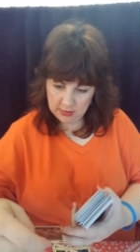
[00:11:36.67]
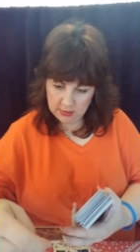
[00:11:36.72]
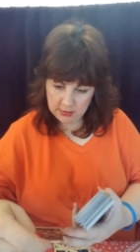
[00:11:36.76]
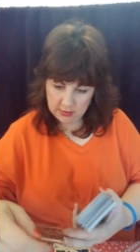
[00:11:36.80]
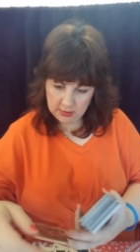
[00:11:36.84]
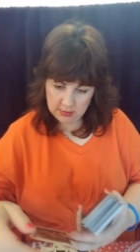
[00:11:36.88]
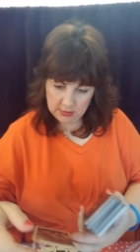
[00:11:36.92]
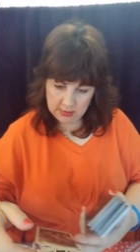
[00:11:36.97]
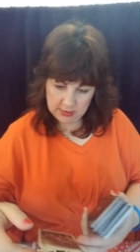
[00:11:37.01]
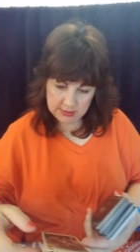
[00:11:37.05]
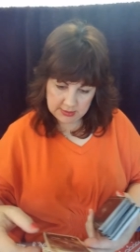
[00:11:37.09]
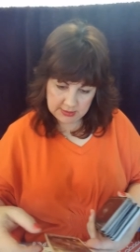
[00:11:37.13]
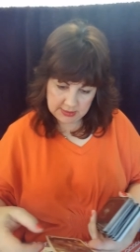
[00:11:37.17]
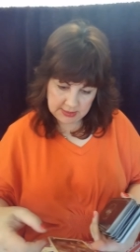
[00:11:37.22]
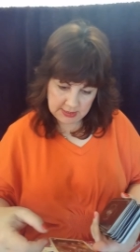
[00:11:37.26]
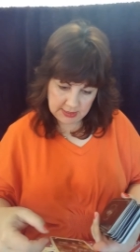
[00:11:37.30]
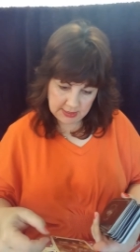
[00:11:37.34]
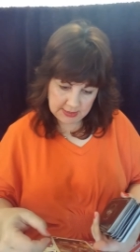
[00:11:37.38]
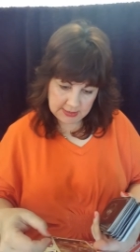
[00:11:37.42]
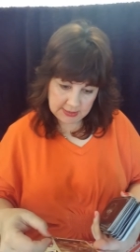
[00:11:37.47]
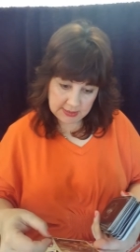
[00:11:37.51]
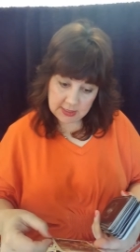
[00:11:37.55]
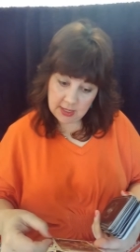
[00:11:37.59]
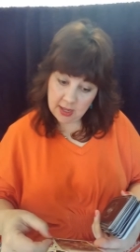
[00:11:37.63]

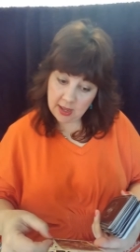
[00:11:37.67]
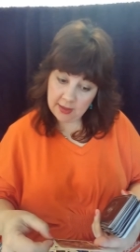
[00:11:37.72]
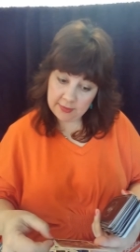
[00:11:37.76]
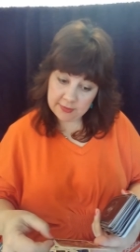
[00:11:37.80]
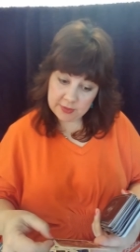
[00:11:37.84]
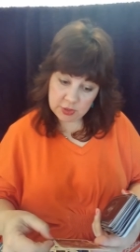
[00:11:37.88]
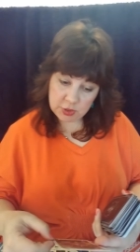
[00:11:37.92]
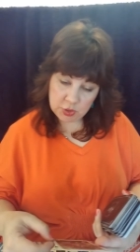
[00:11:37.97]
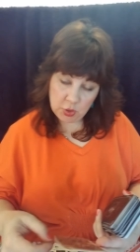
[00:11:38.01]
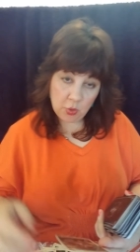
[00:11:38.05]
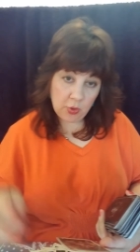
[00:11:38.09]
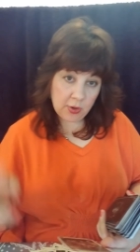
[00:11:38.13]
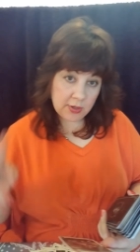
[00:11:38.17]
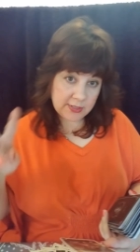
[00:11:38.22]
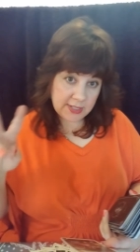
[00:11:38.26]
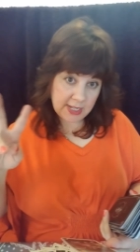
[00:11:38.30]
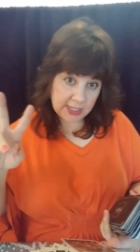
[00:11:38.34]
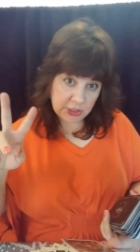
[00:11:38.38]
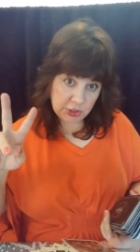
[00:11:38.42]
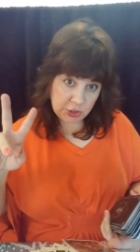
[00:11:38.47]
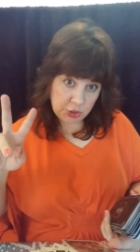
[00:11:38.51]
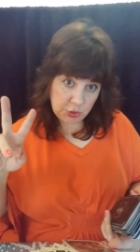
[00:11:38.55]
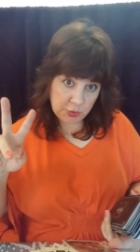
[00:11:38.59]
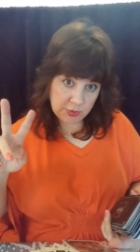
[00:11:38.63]
Six of swords, that's
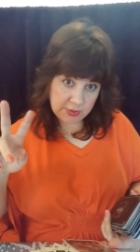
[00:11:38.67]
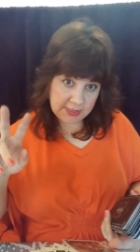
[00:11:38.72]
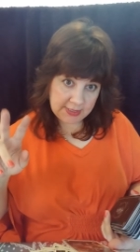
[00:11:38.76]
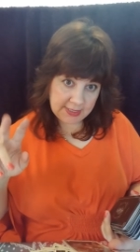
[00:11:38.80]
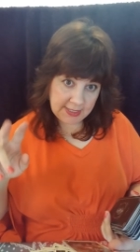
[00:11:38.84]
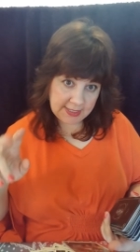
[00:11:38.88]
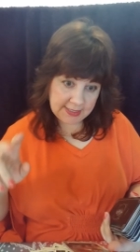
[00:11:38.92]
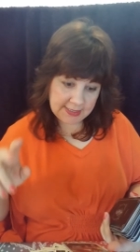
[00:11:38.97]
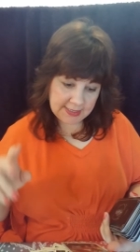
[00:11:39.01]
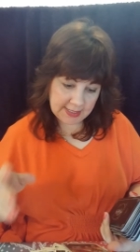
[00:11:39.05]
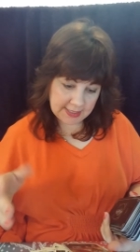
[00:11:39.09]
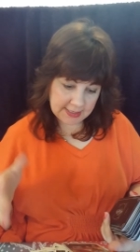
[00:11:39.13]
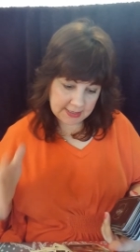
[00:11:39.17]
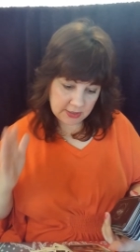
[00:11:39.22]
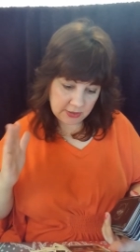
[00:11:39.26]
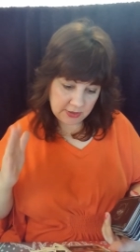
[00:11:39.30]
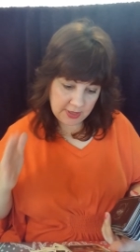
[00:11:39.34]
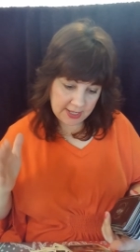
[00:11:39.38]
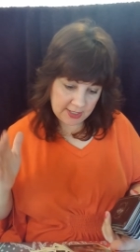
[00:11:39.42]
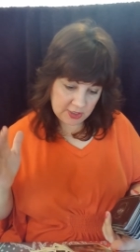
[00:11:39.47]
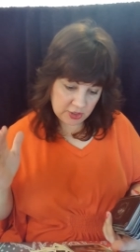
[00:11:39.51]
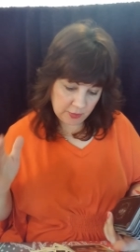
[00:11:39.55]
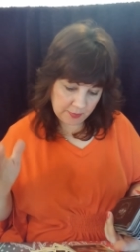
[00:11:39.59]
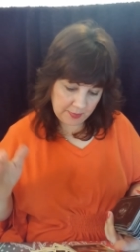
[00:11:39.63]
two sixes.
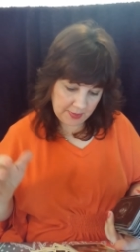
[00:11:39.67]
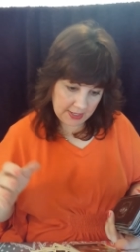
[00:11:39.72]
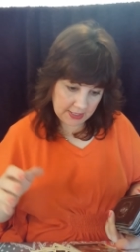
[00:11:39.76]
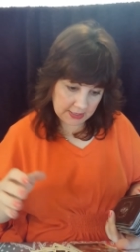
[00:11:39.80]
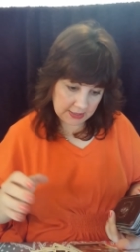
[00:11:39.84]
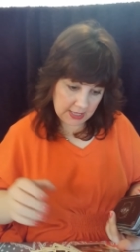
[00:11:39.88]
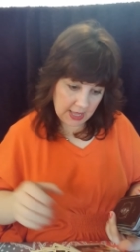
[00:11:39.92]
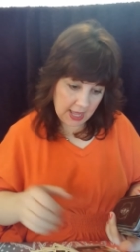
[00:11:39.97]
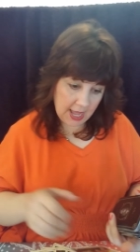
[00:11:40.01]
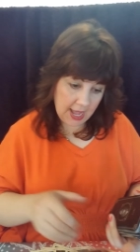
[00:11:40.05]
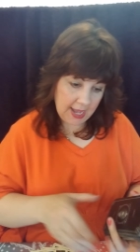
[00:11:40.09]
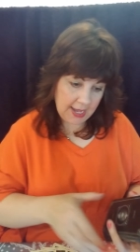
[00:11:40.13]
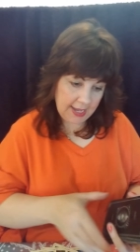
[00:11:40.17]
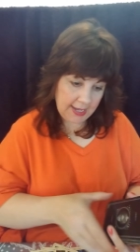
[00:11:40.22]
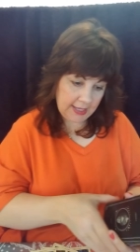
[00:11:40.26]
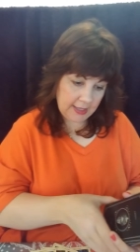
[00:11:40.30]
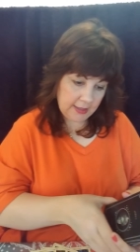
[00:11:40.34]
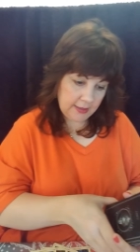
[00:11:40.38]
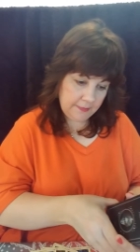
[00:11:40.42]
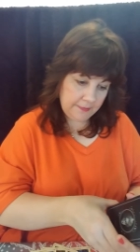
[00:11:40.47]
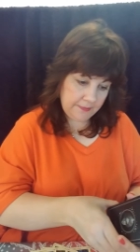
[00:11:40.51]
Things will be in line.